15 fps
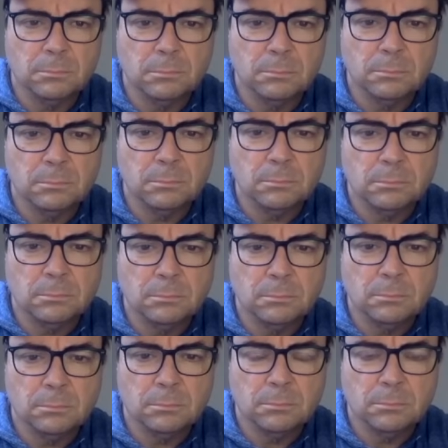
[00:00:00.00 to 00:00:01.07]

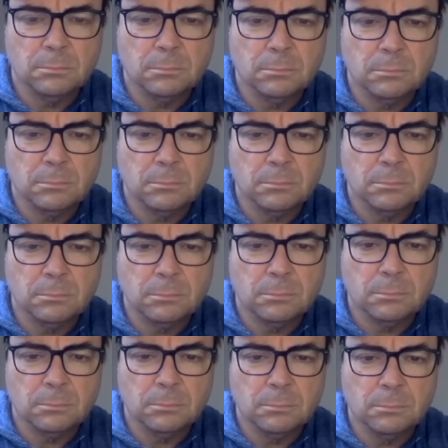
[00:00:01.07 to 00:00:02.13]

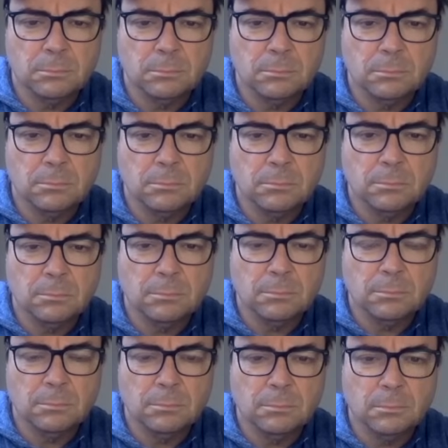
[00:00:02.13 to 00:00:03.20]

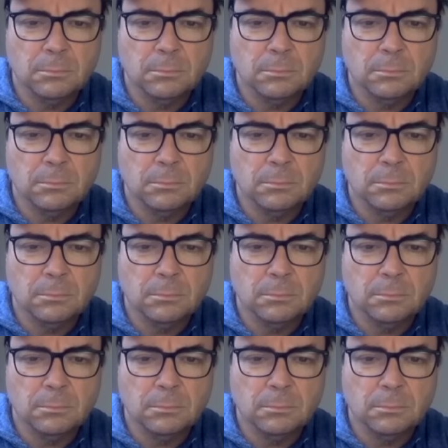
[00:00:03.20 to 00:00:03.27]
The person shown says nothing.